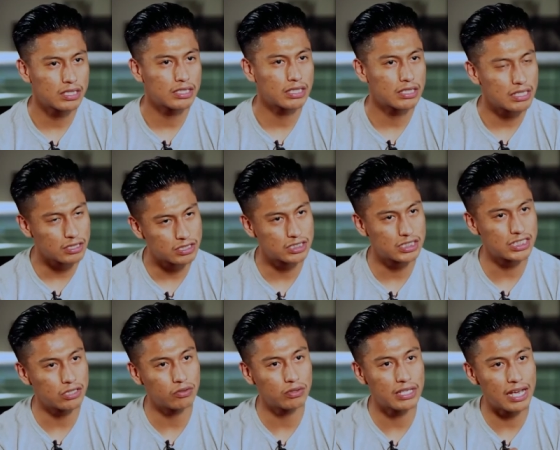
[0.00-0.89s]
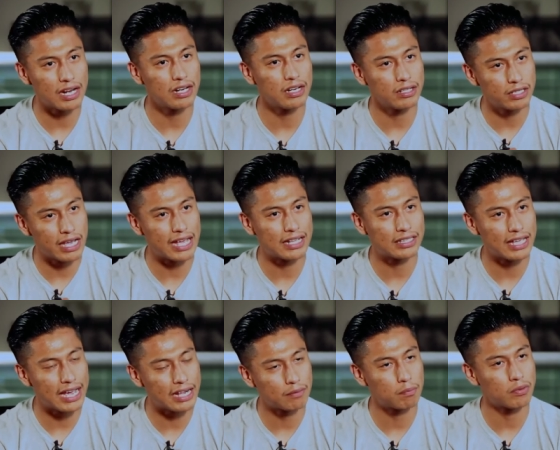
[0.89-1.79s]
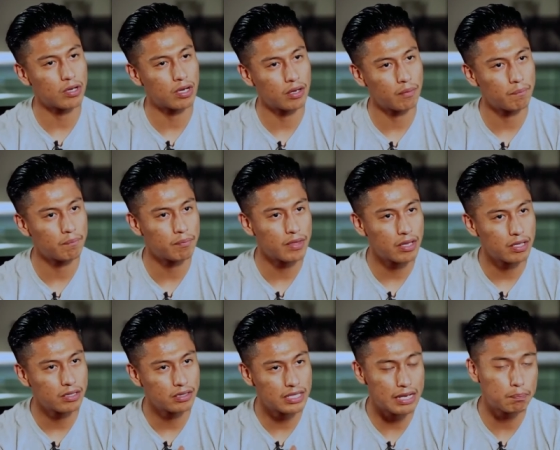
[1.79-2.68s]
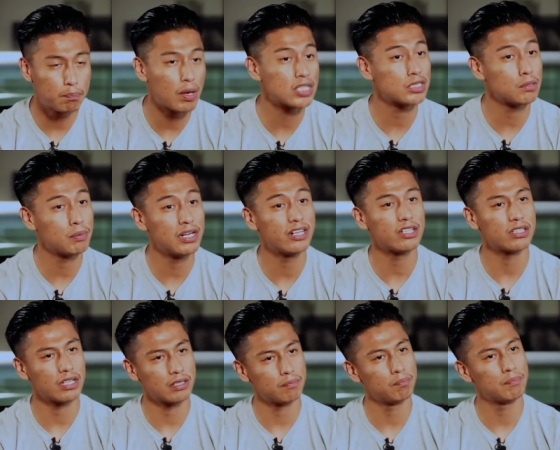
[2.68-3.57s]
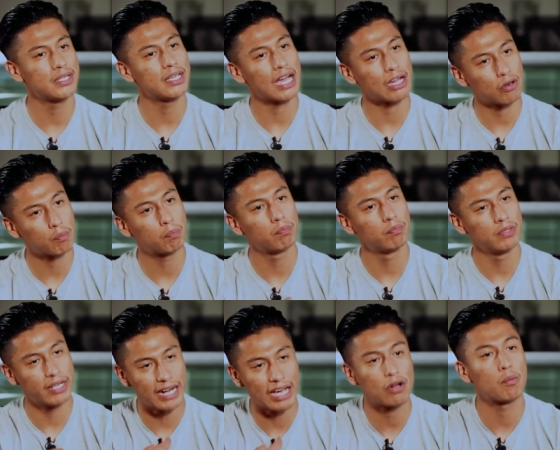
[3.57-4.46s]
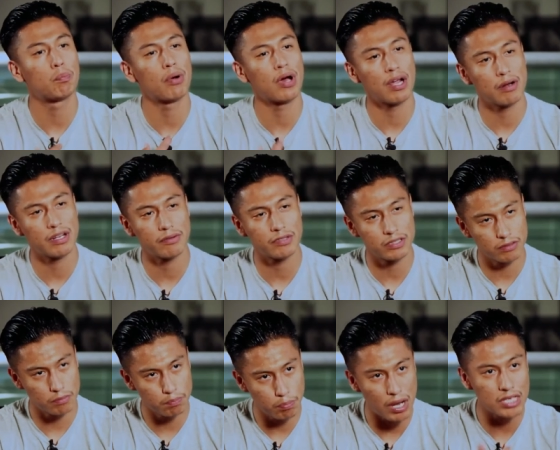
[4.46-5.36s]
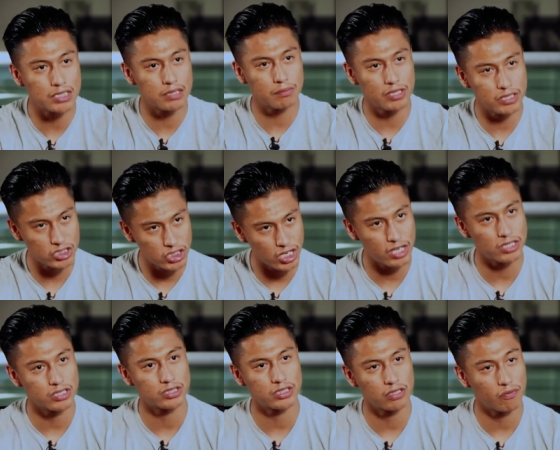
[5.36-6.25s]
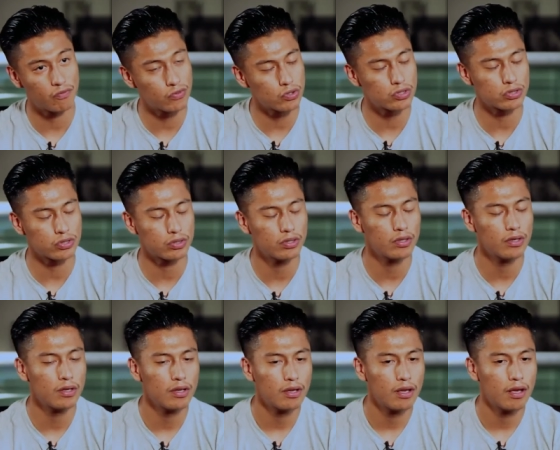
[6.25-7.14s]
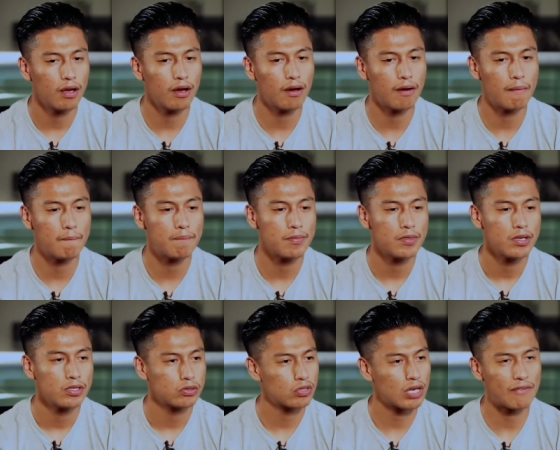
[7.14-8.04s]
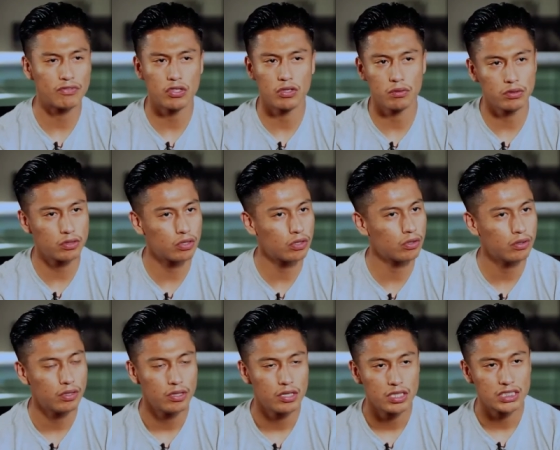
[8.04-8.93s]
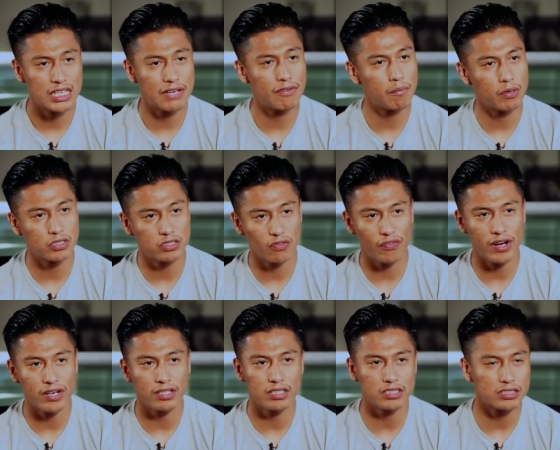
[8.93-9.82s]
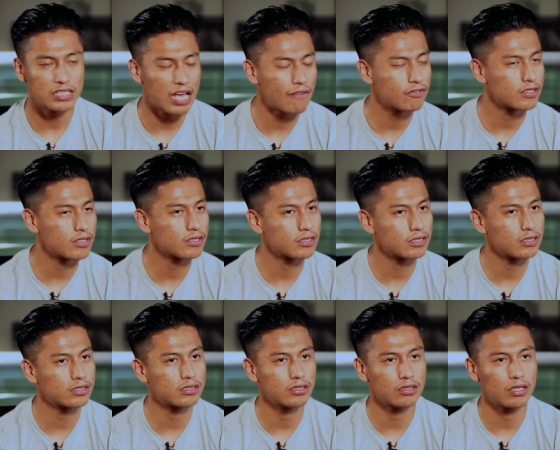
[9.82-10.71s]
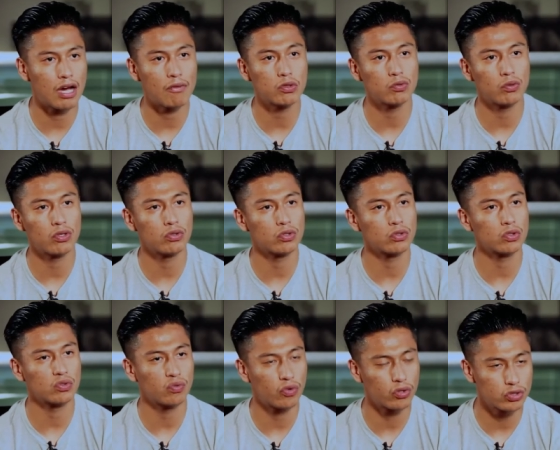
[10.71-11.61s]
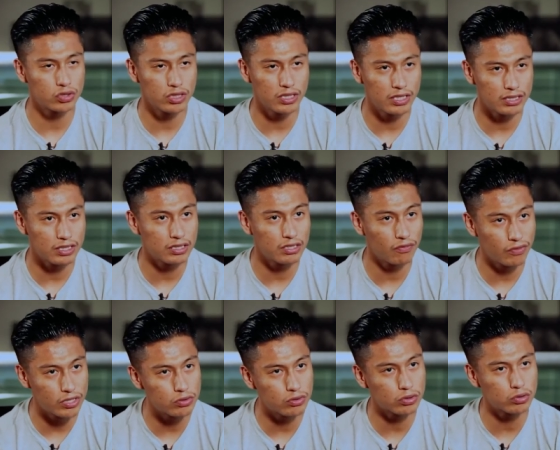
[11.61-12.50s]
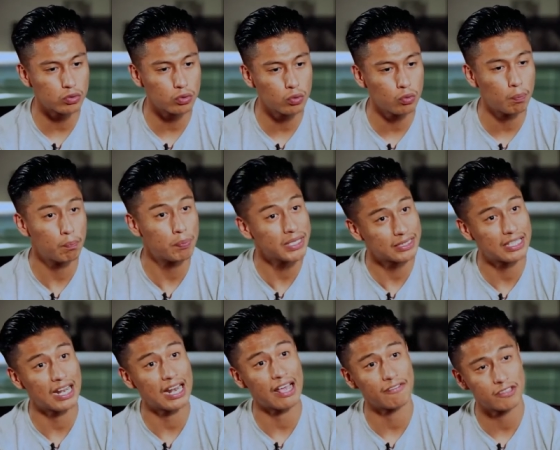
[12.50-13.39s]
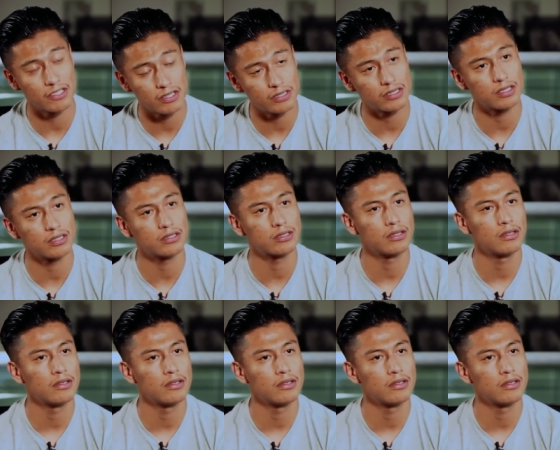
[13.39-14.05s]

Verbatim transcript: instilled that that that um, that possibility that me I could that I could probably possibly change in the future. Um, so after, you know, seven months of fighting this life sentence, uh, I was one of those fortunate individuals who beat that life sentence.